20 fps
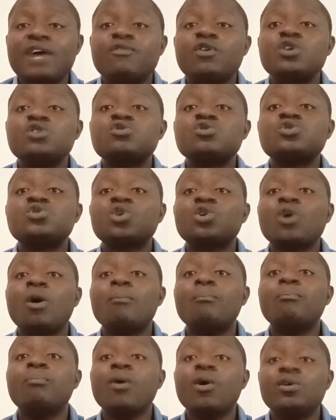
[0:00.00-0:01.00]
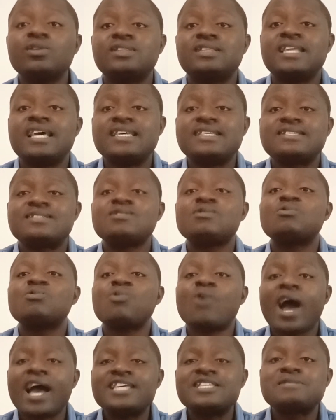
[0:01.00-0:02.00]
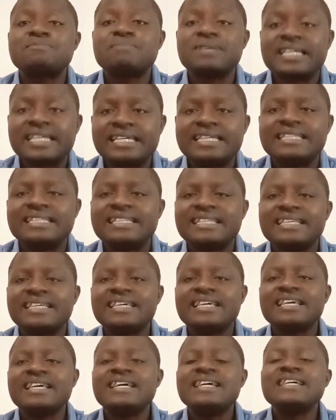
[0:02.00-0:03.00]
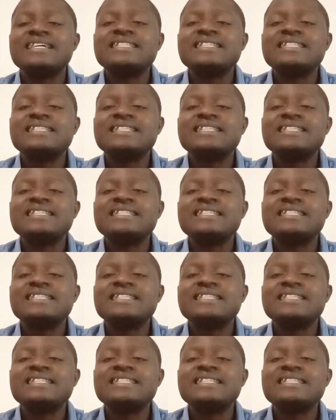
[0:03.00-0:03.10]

in order for you to show your boldness while speaking,